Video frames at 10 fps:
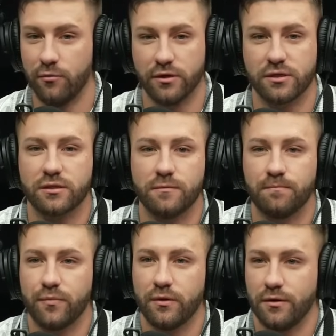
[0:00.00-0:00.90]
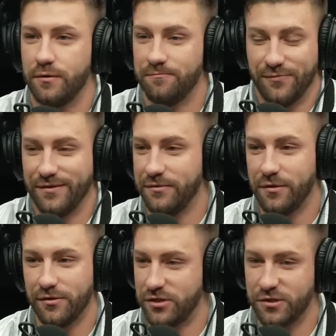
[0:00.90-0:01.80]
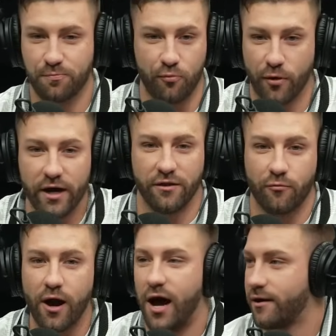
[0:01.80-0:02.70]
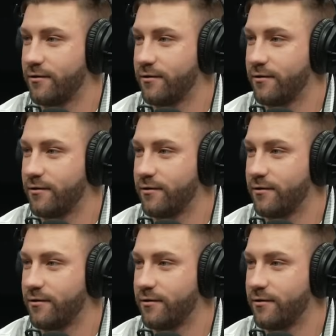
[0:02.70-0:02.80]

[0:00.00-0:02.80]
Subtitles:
was spreading the rock.